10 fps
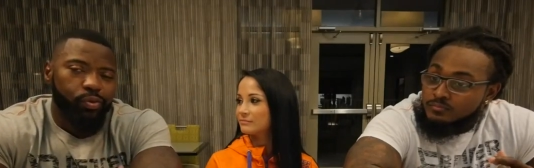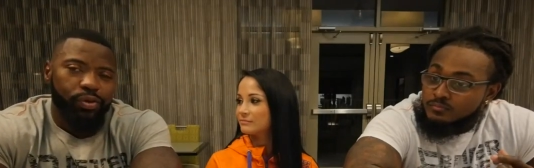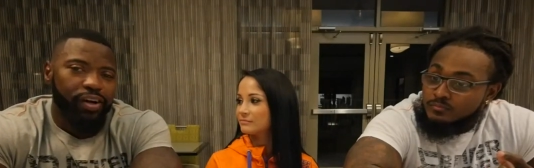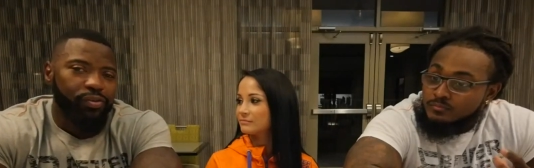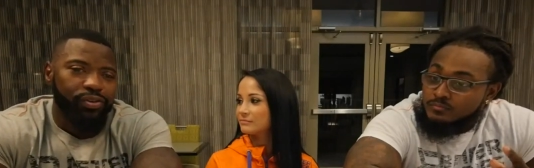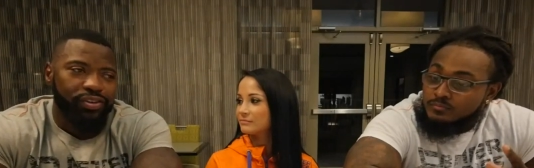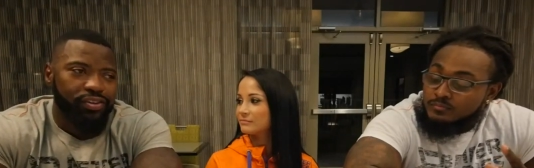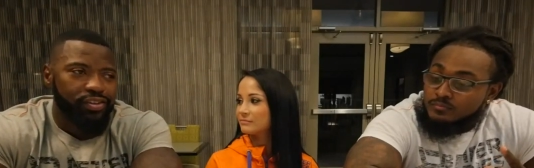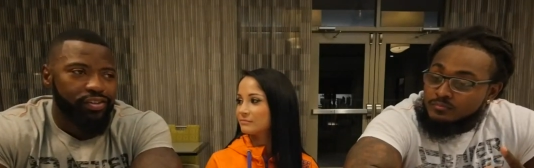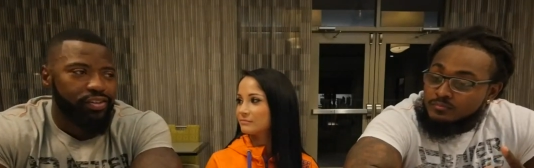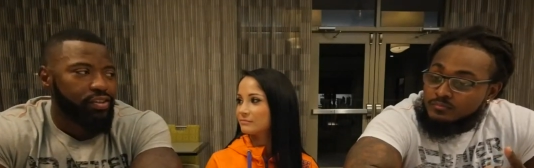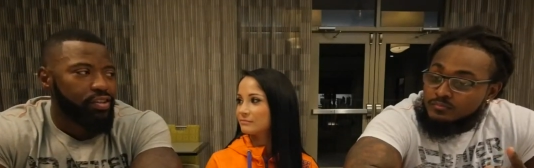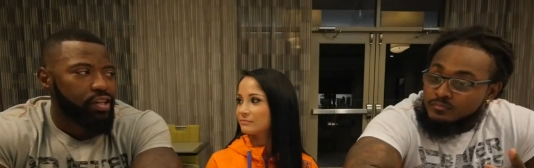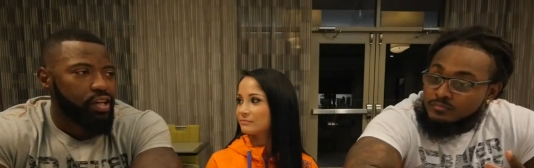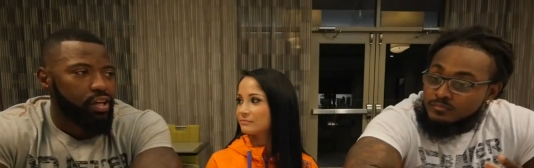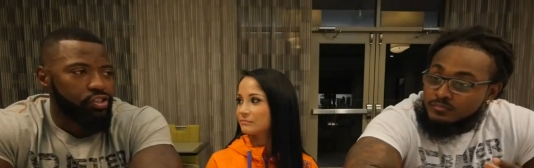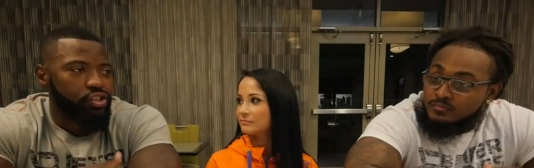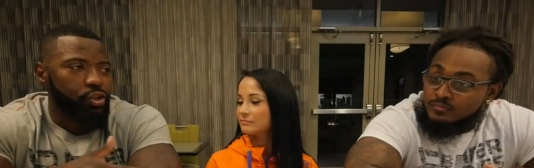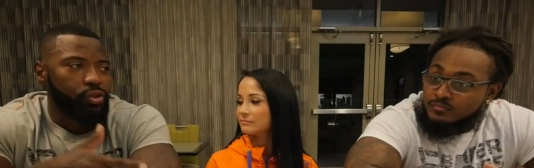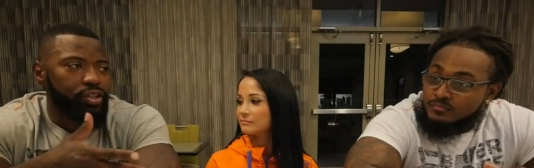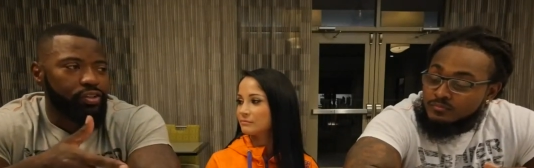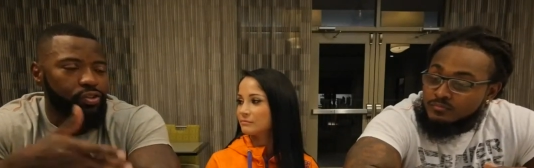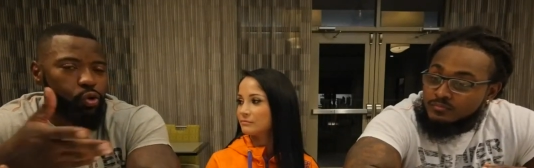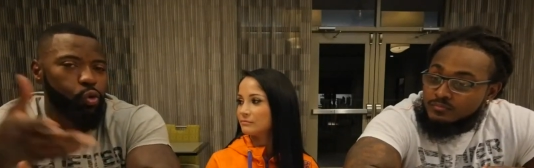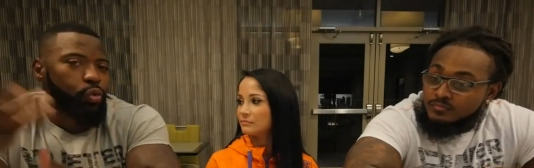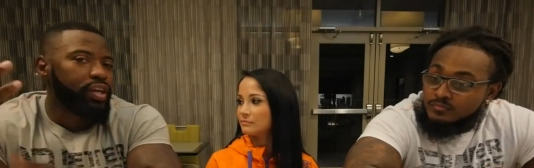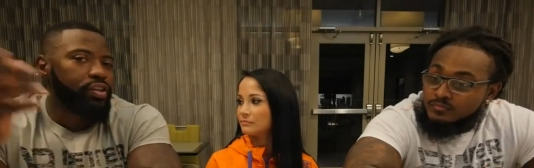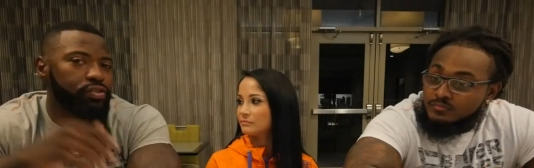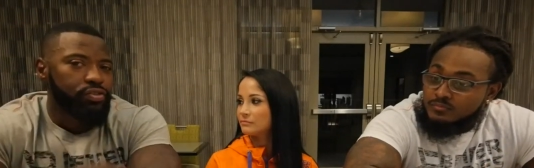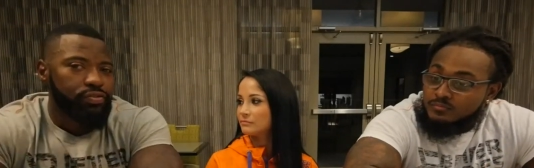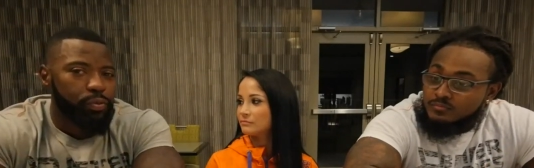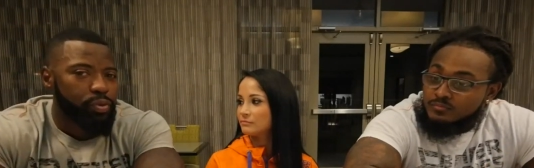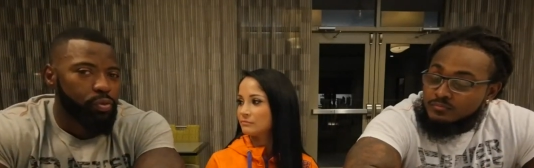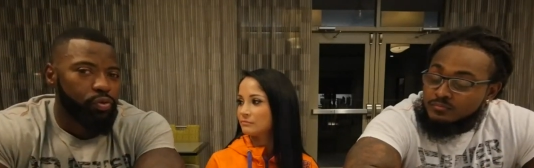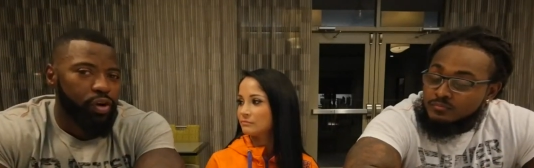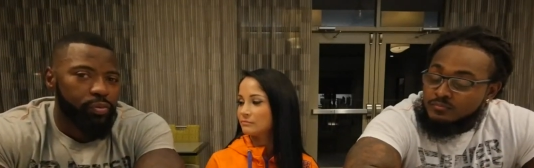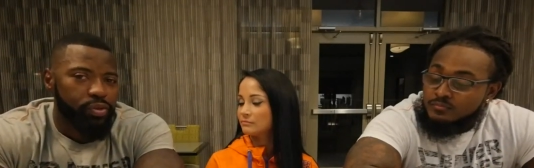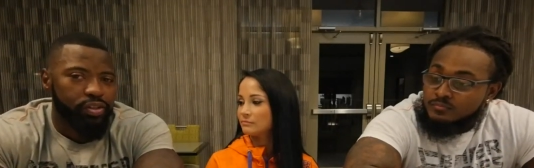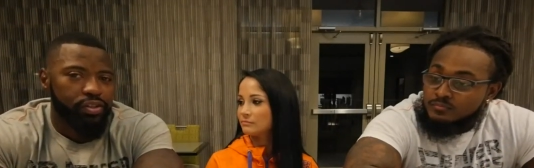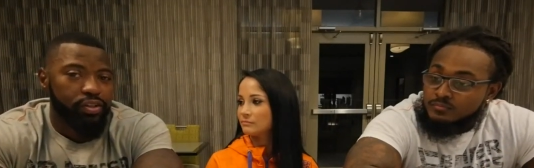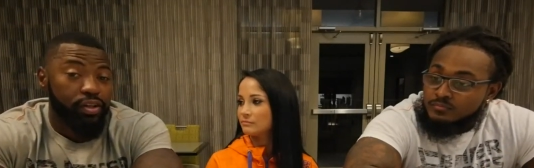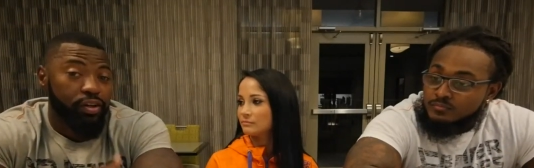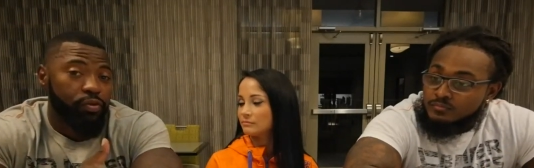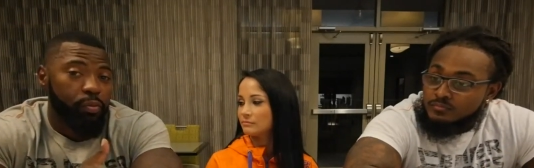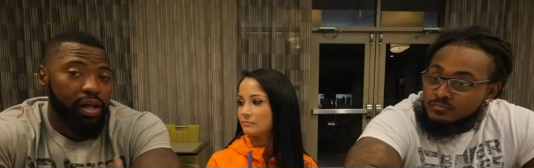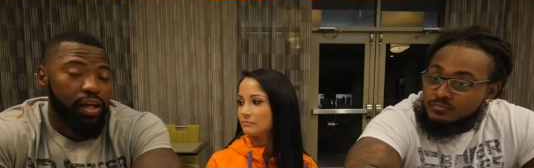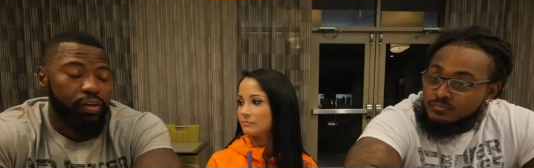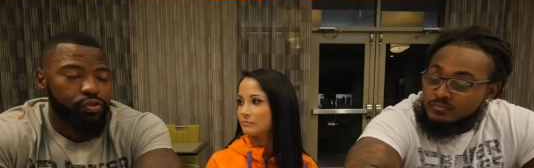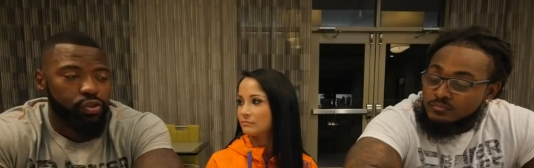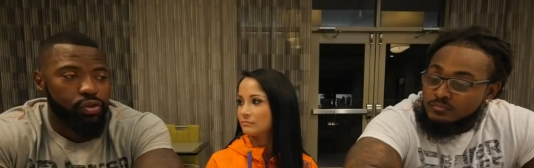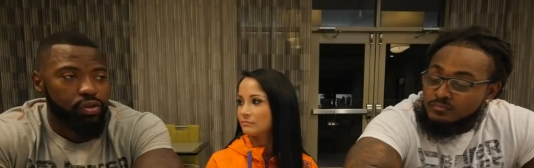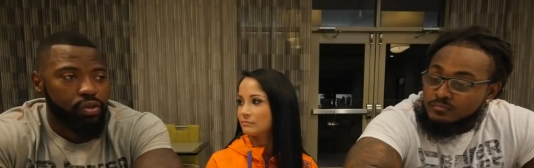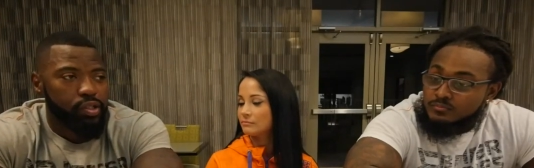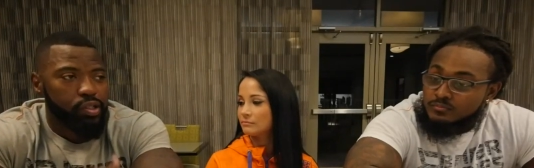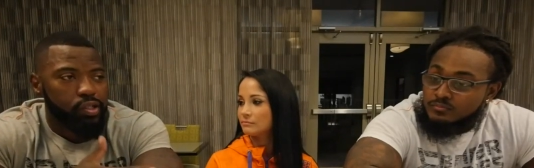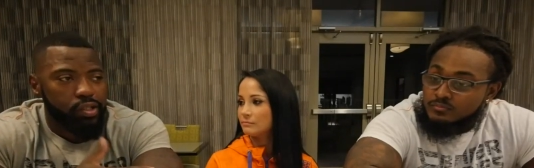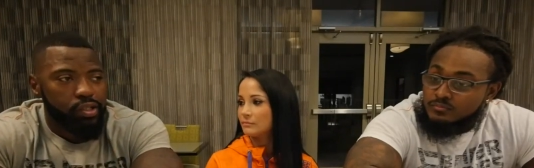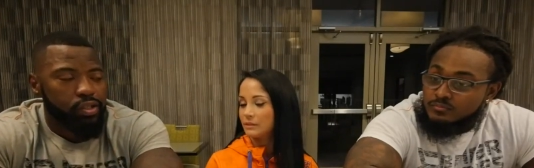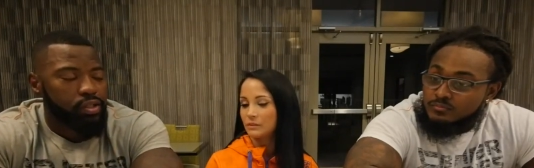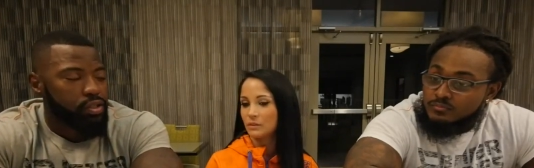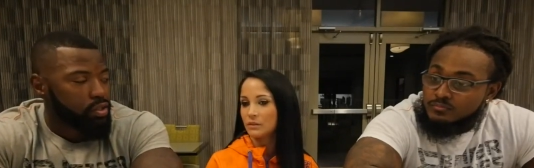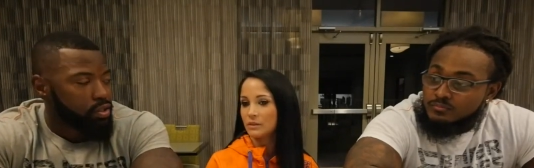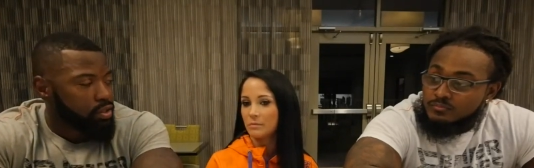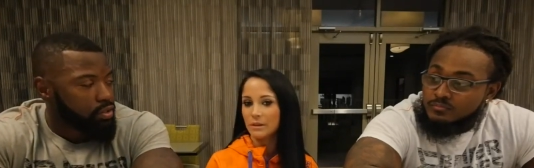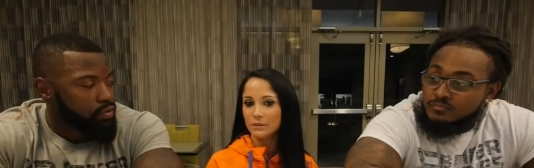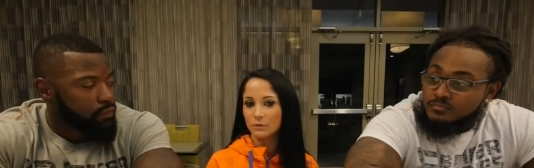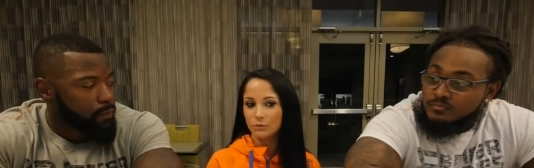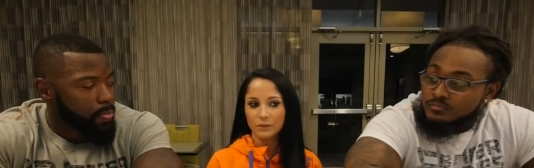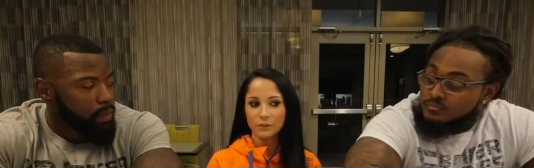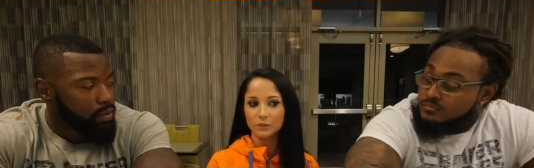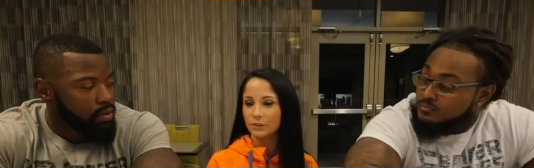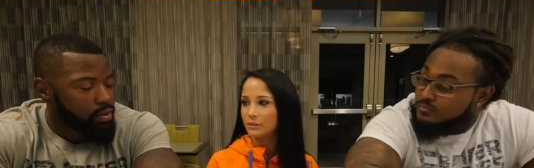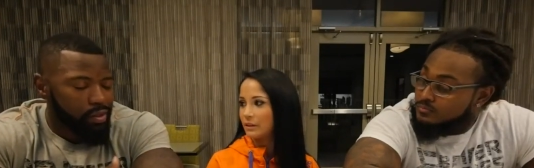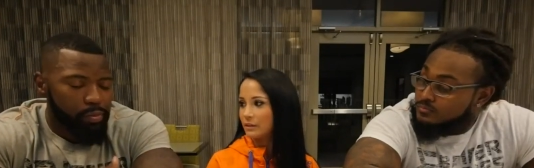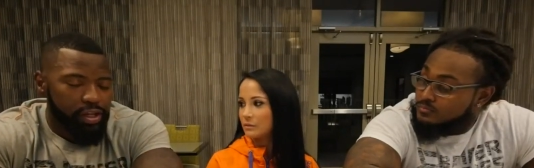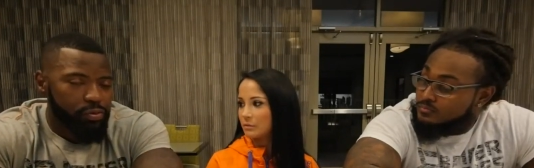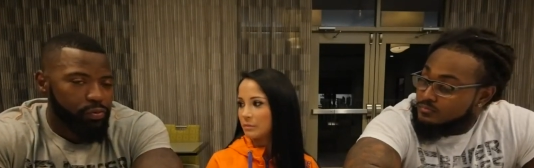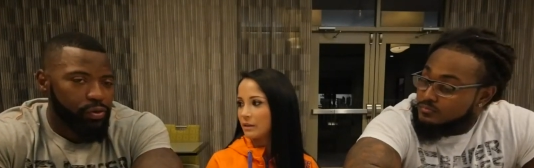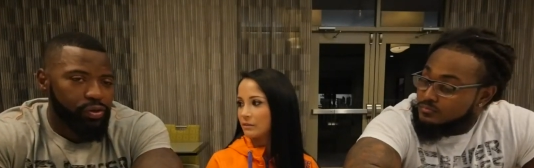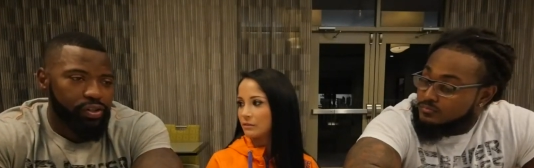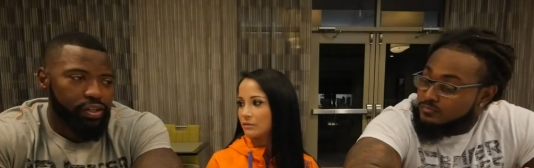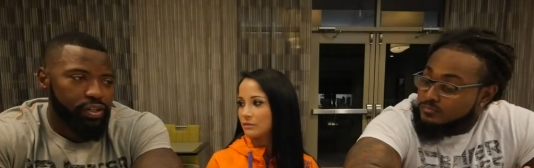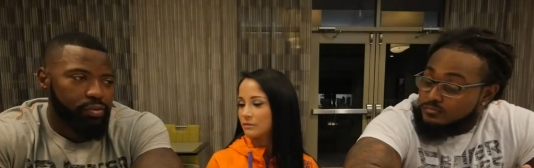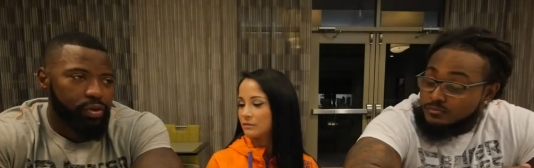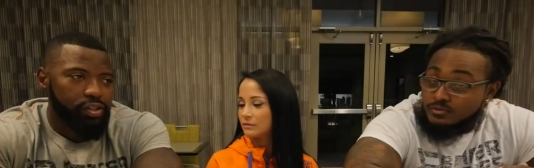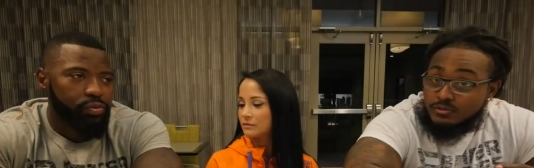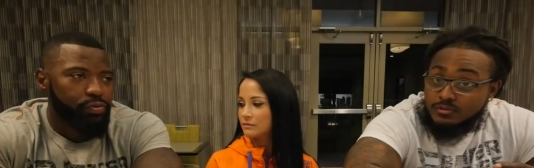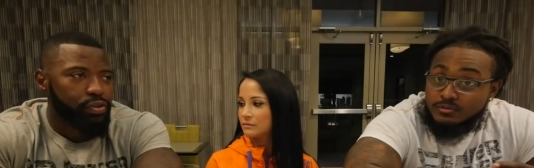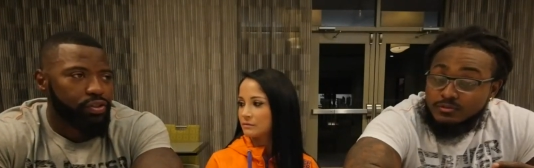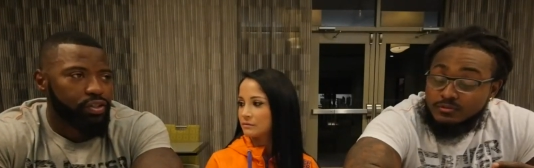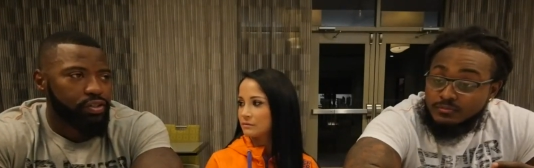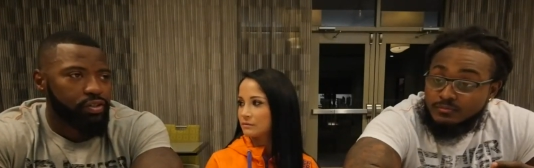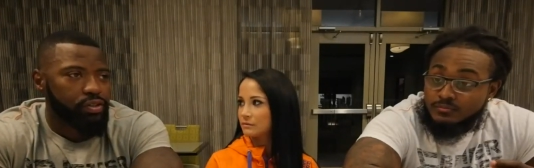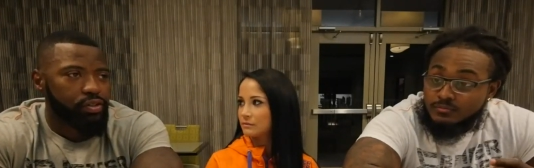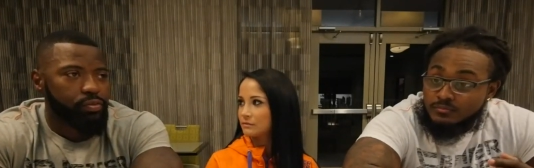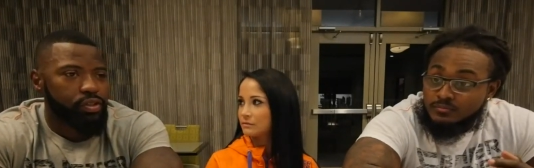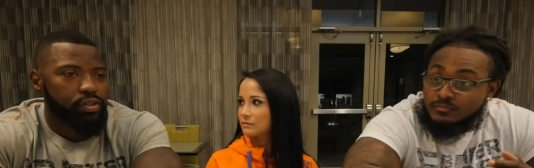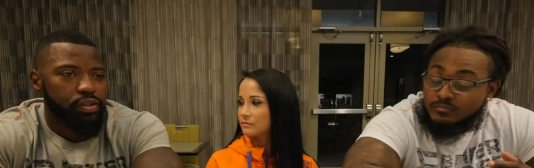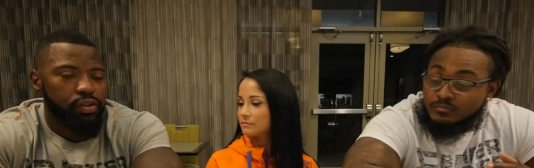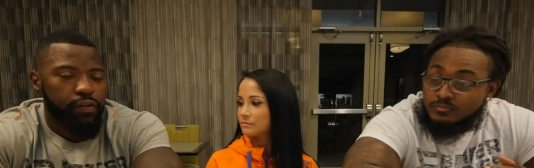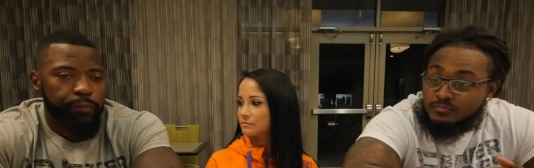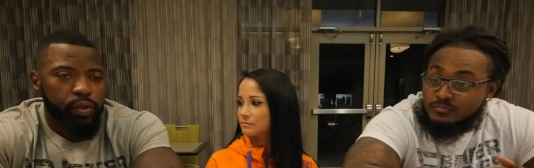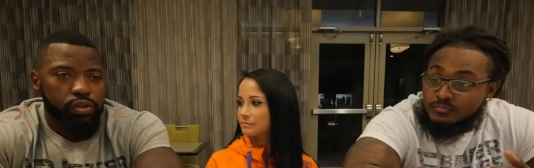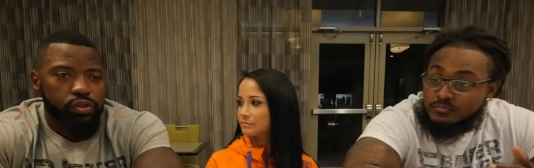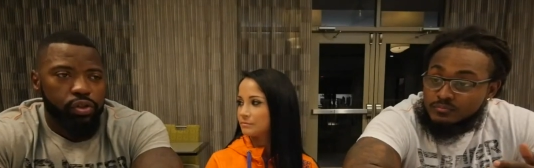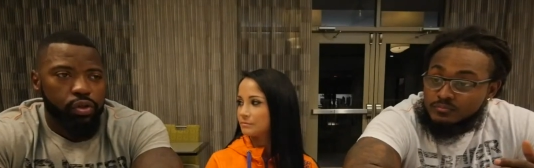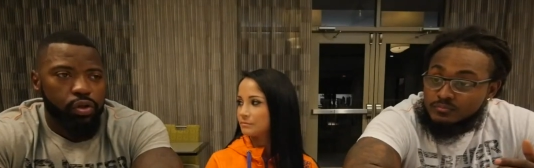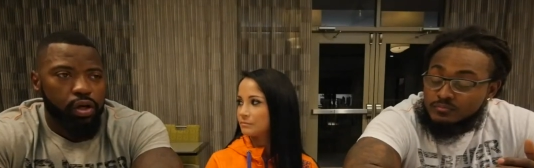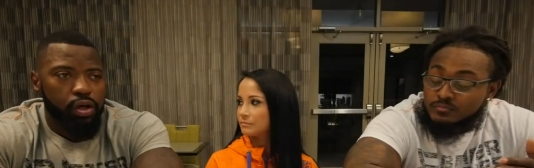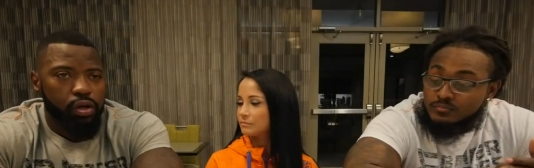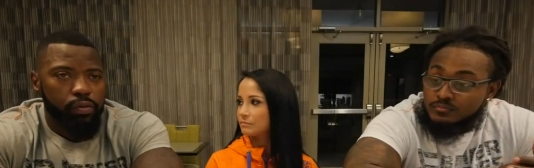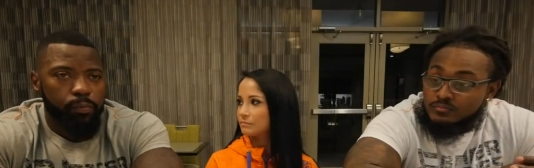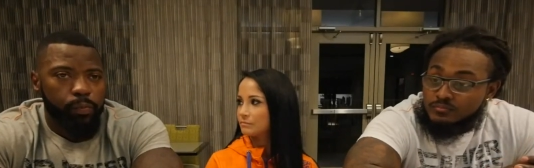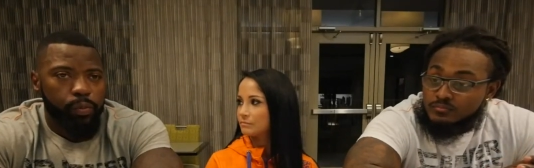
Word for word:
Speaker 1: or whatever. It's yielding cool things for people around me and for my life. So as
Speaker 2: long as it makes you feel good,
Speaker 1: that's it makes what me matters. feel good. It makes me feel good. You know what I mean? So um,